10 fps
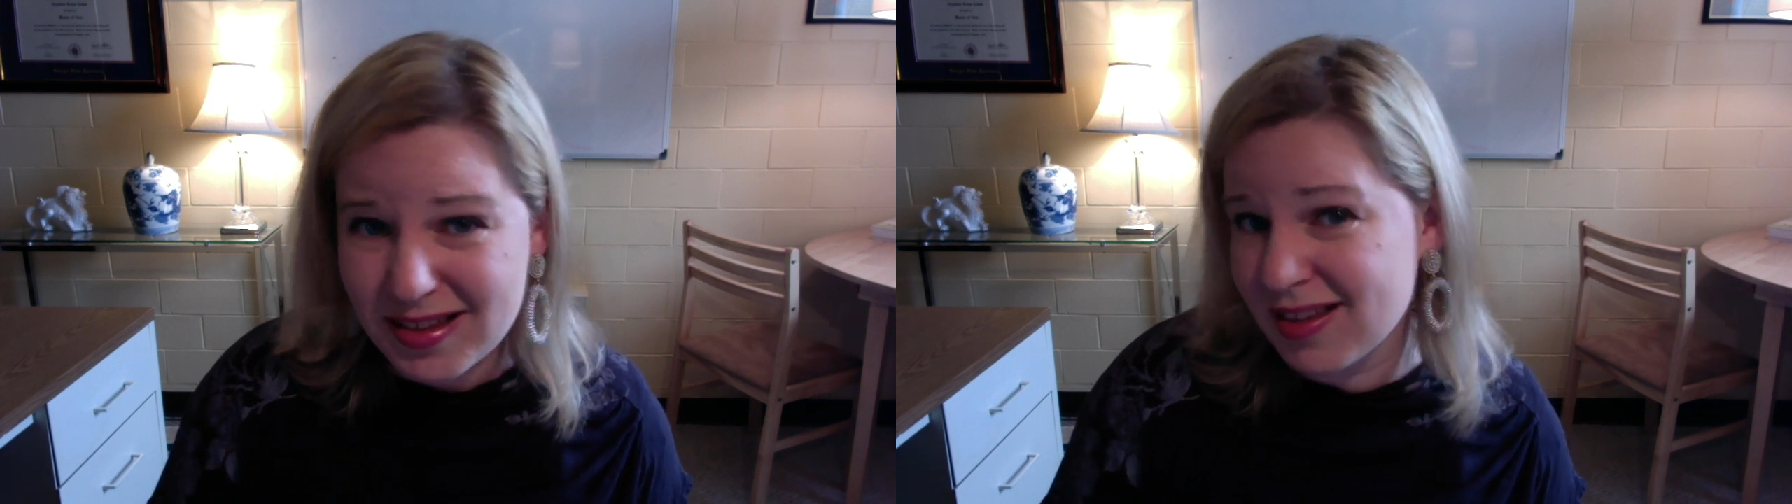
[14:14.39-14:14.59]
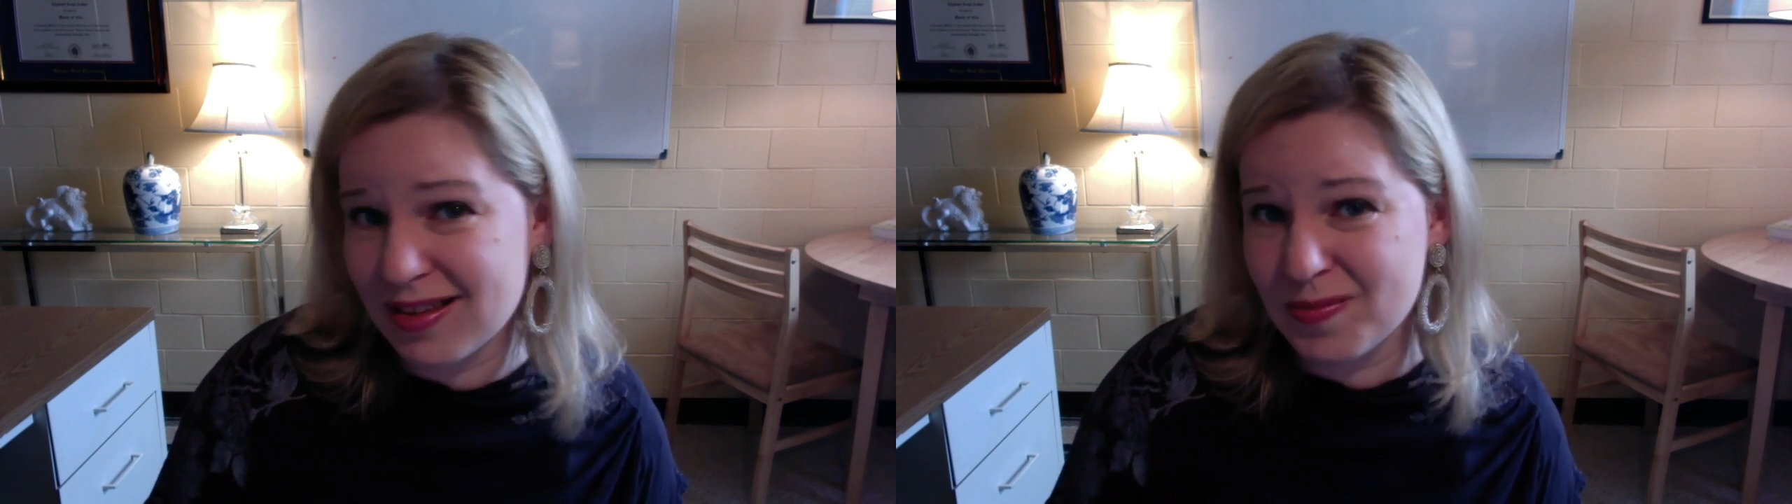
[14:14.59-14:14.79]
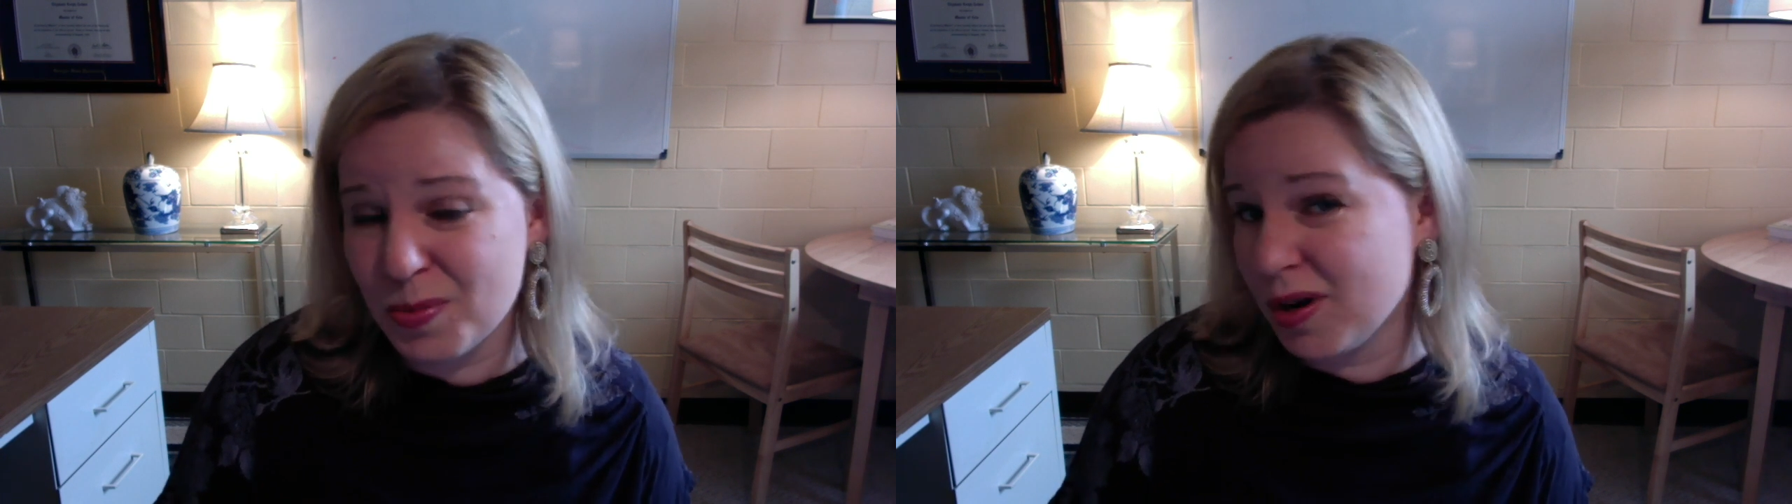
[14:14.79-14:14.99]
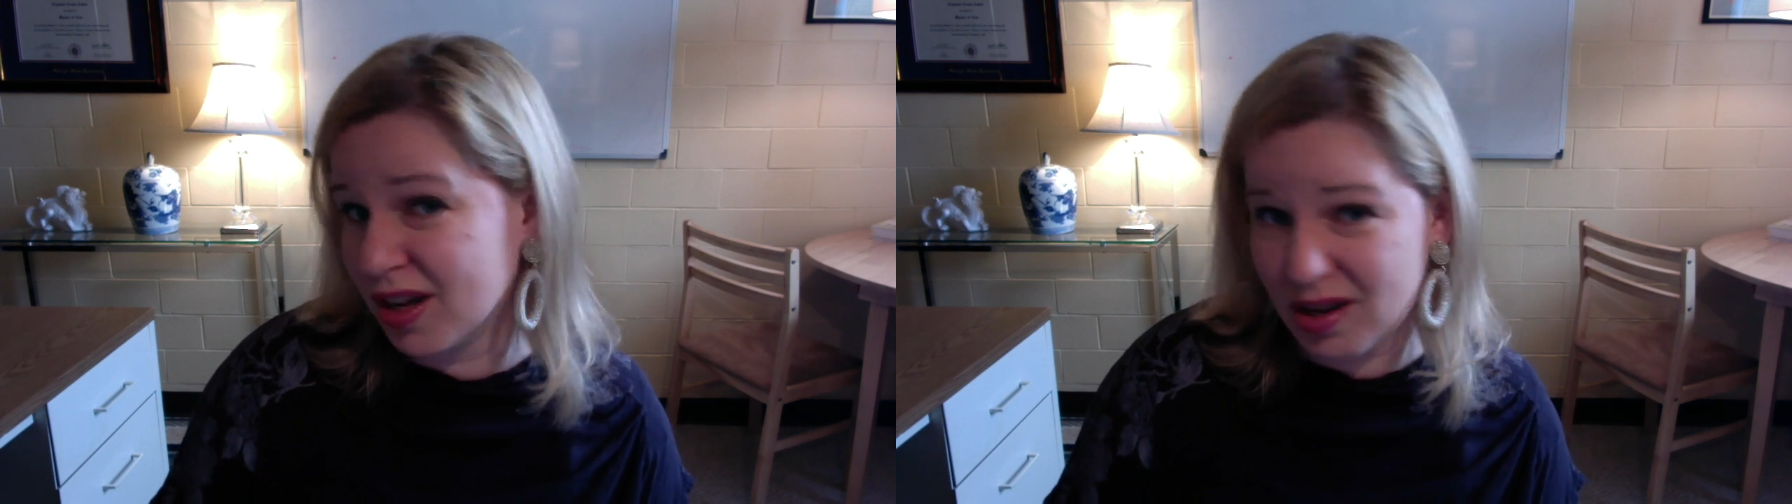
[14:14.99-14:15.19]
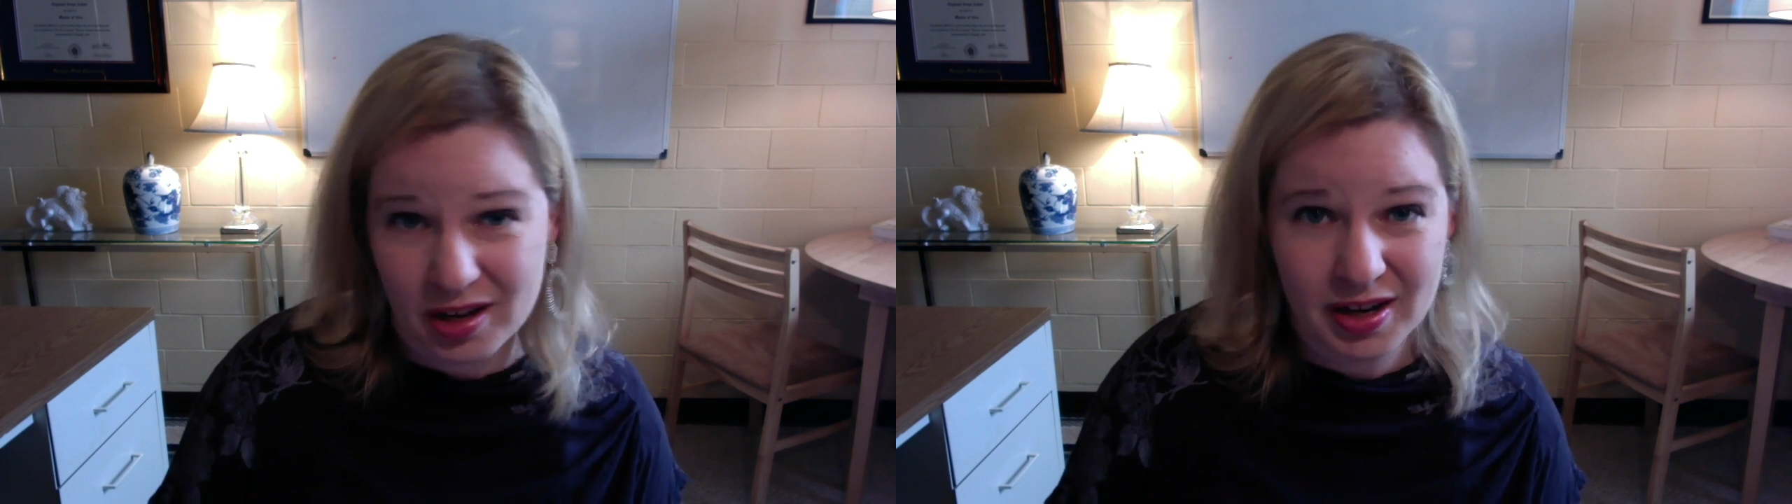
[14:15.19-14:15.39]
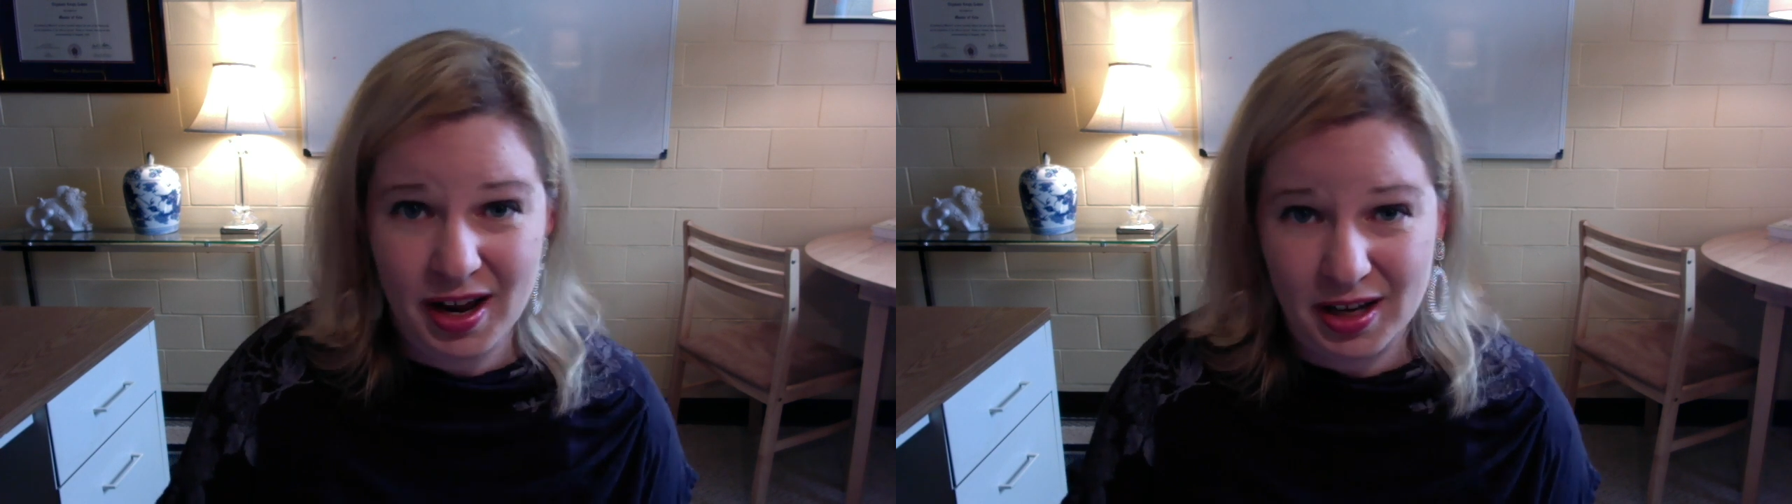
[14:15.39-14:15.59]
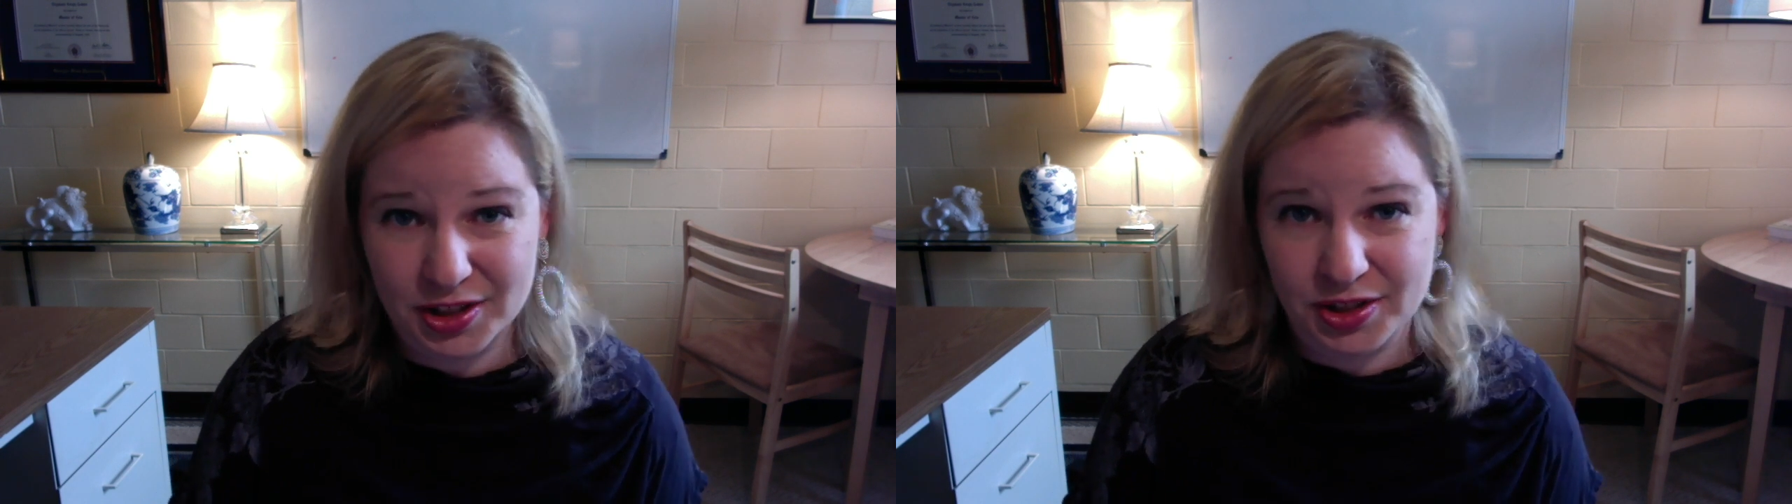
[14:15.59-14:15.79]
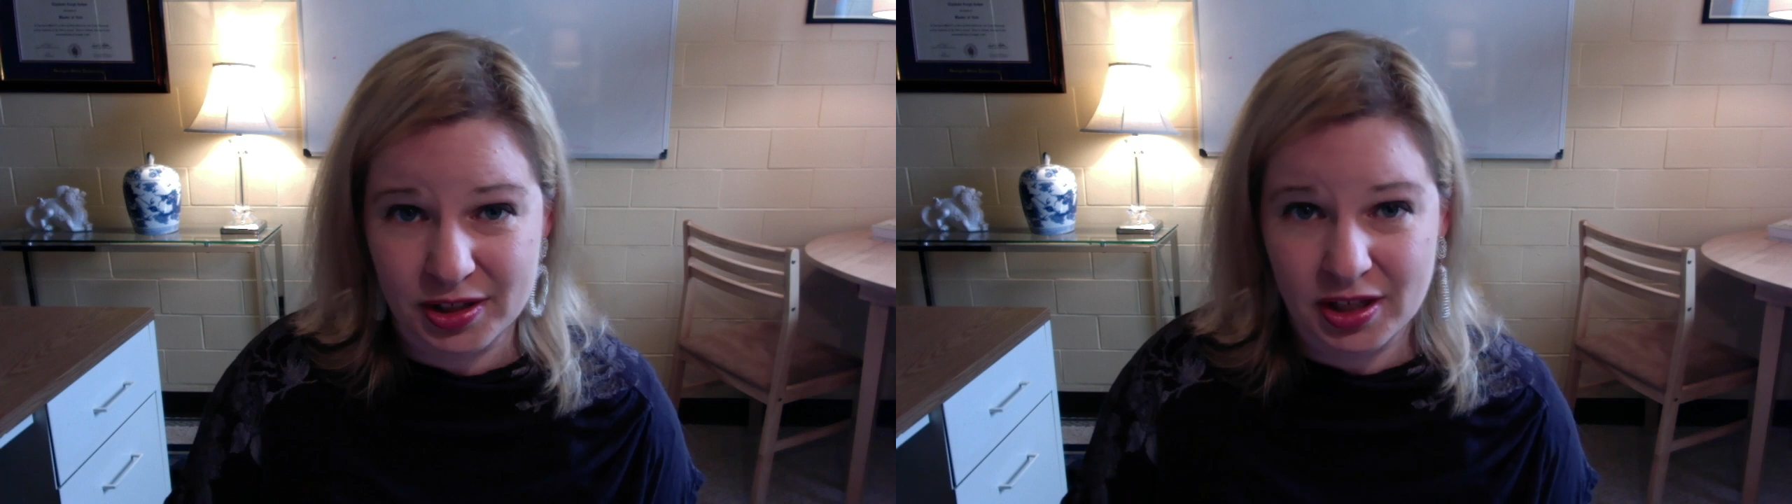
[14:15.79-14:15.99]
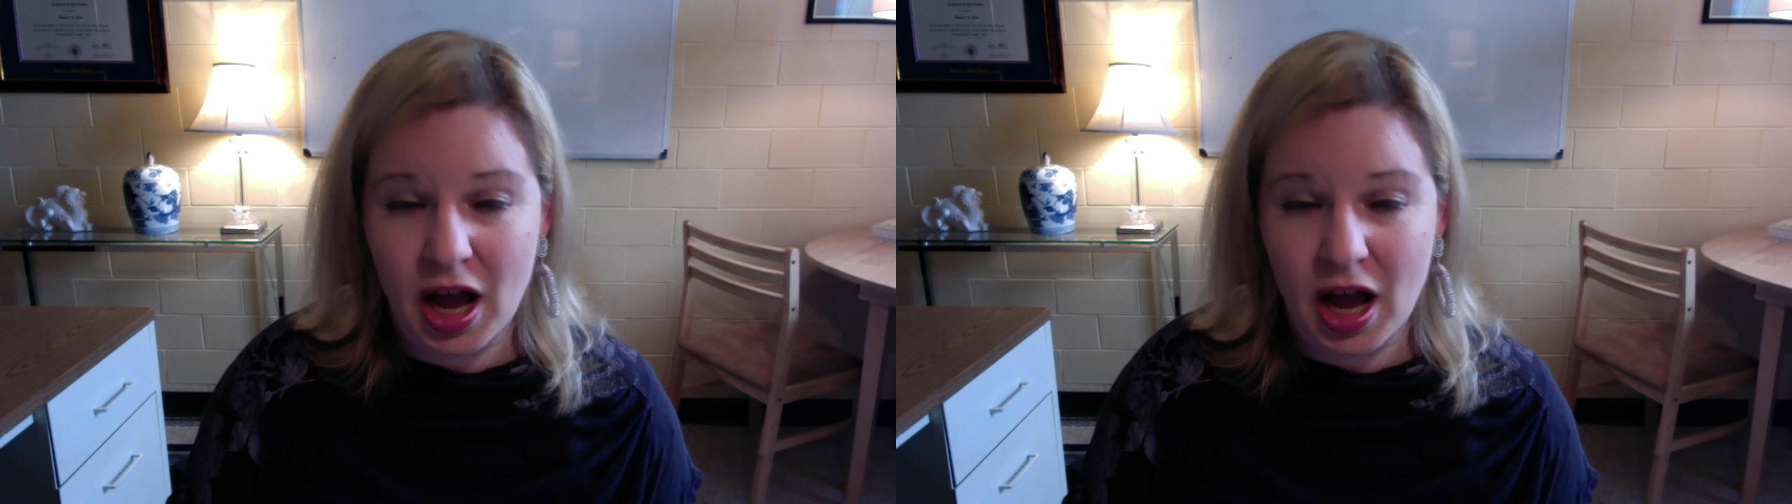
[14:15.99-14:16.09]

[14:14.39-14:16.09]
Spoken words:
is pretty good, actually.